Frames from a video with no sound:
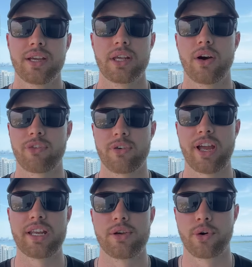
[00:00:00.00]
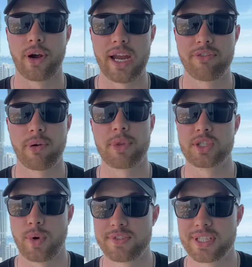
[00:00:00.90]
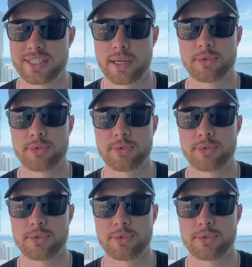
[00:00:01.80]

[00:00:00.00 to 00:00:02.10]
you know, for invading Ukraine from the SWIFT system.